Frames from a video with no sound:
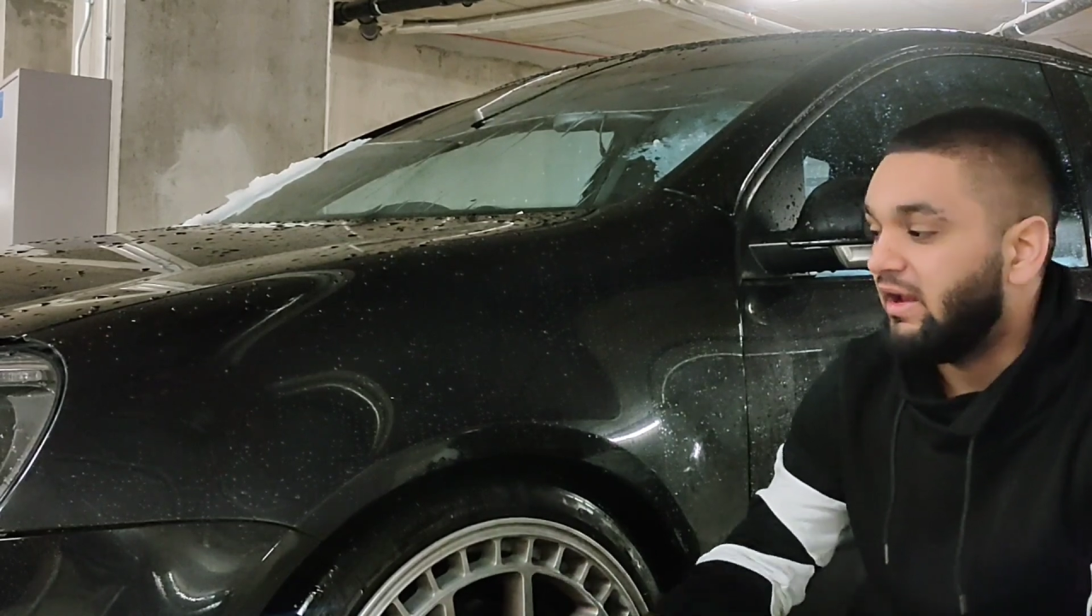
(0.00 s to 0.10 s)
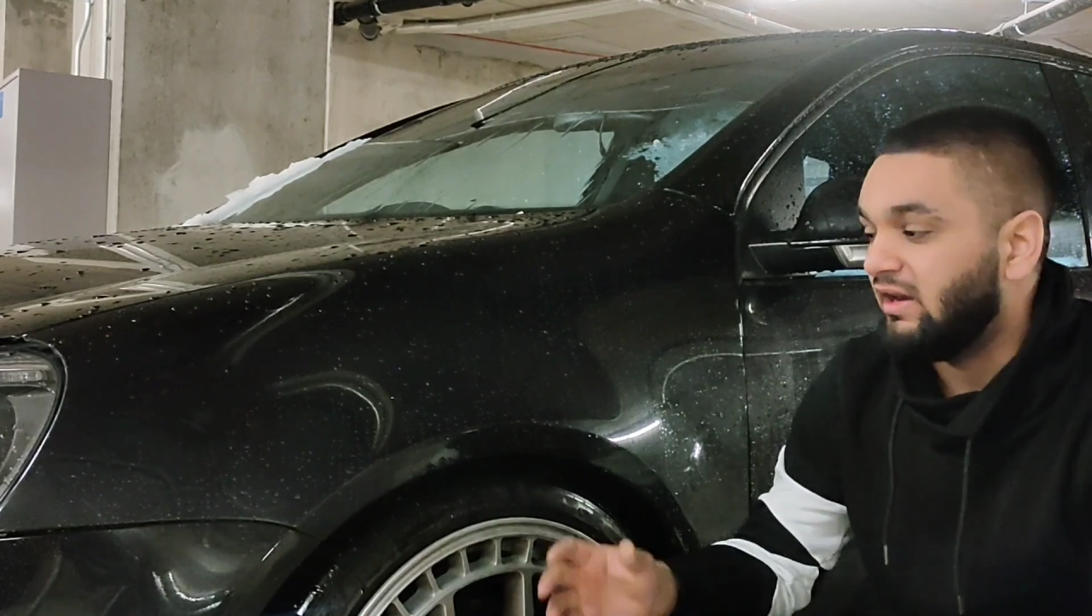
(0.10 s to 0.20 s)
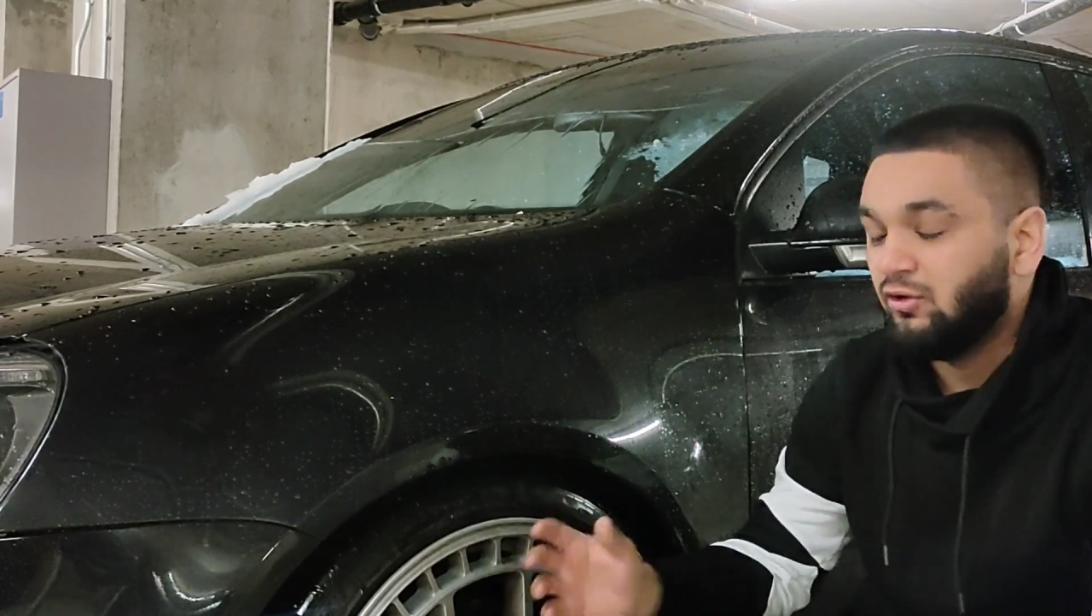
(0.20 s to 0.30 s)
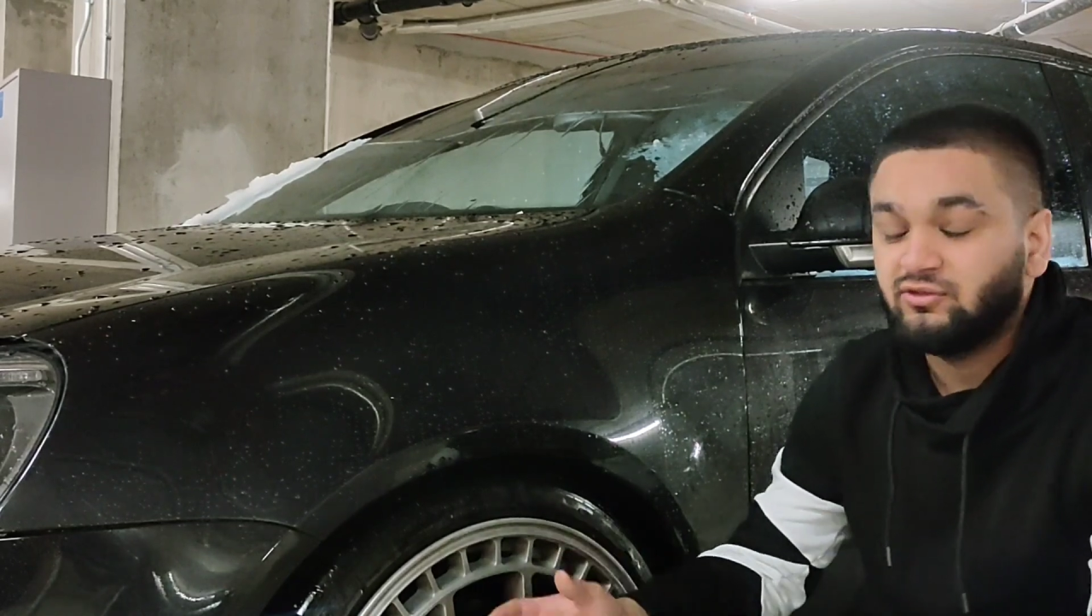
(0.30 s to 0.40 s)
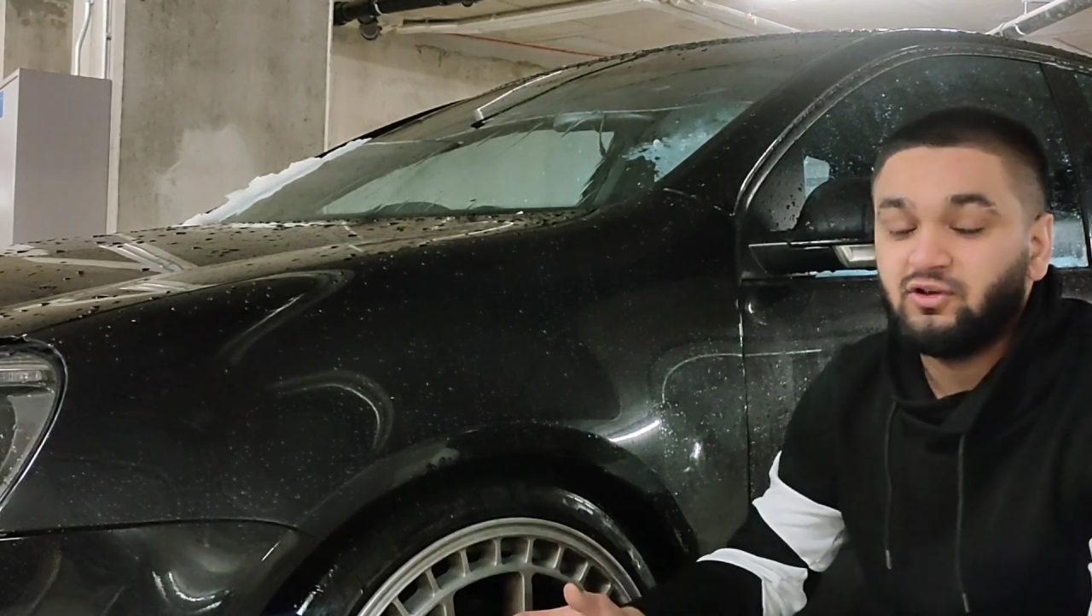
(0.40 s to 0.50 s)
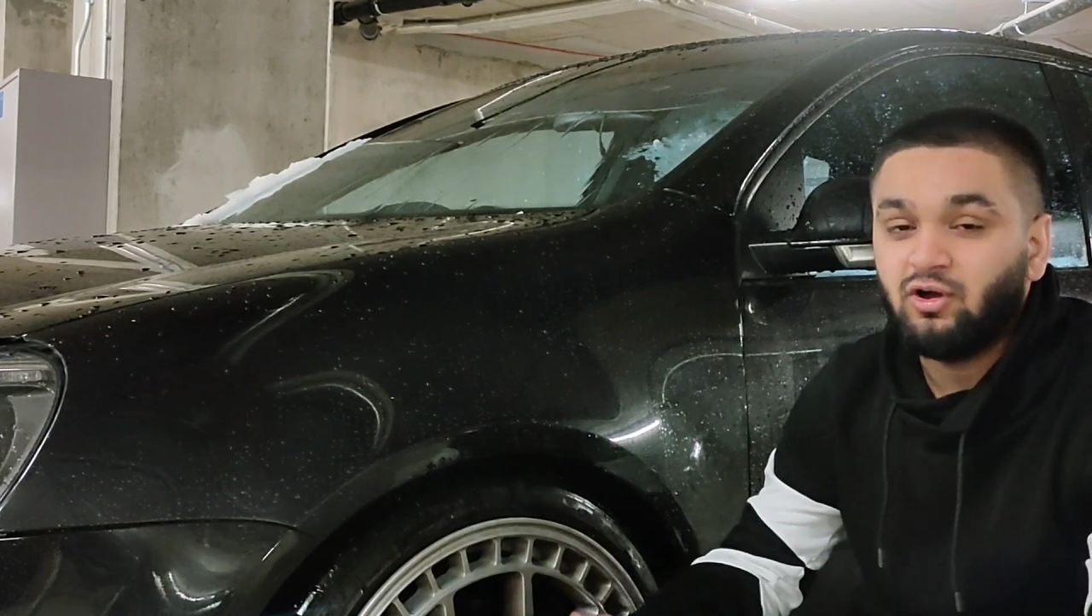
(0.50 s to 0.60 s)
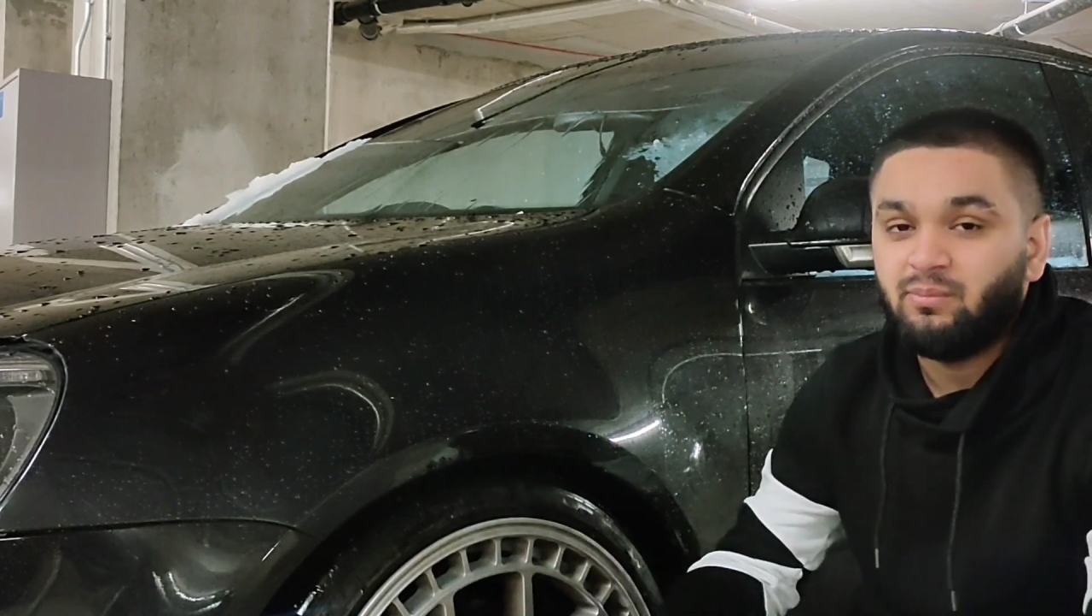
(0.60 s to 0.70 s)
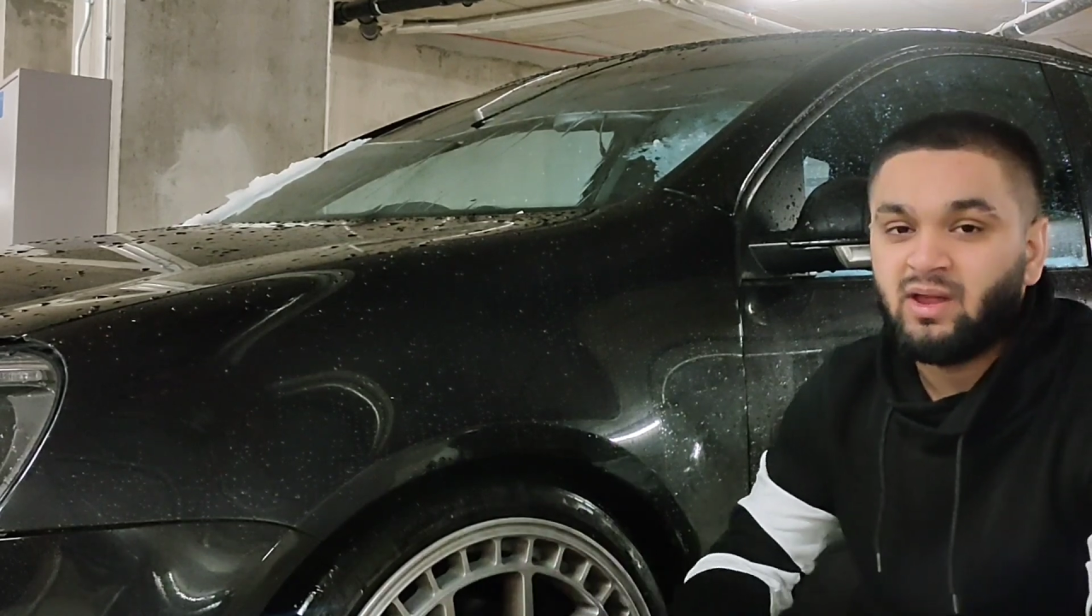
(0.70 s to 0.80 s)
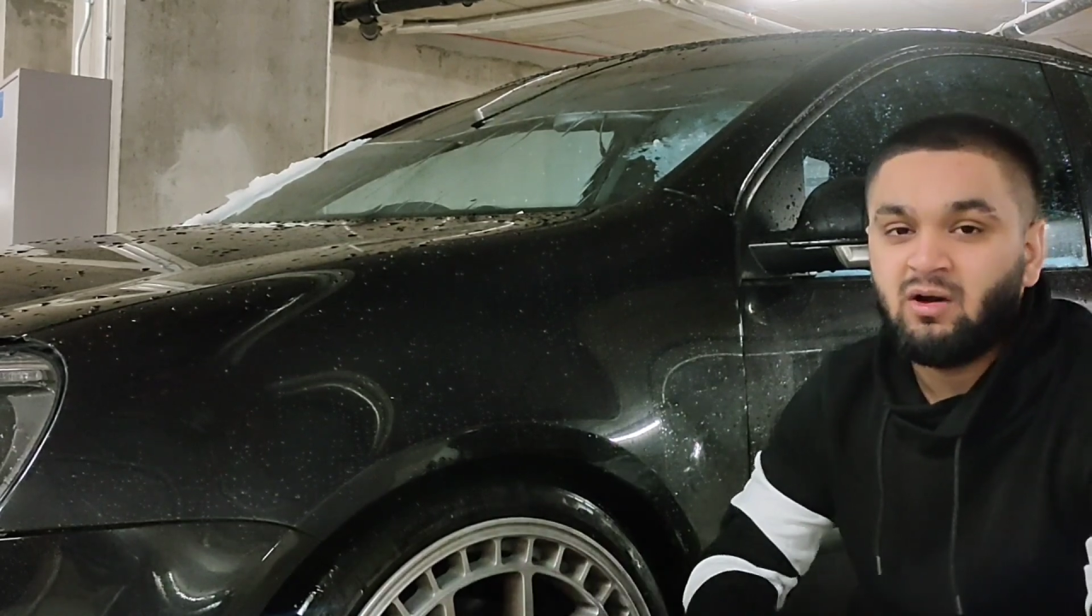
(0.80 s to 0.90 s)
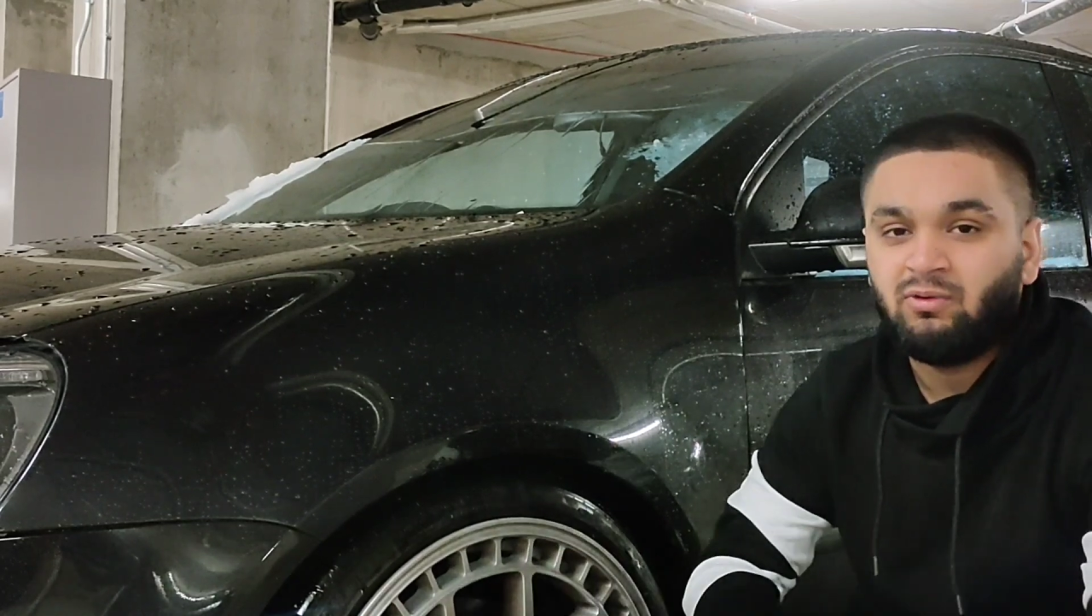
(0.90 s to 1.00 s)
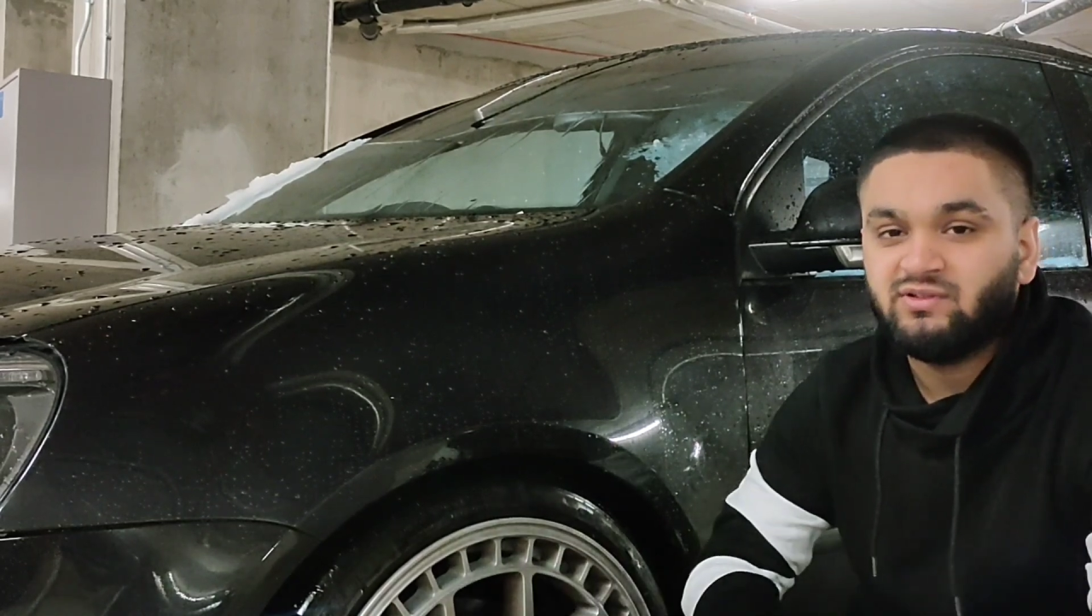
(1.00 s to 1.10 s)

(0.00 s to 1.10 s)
And it looks a lot better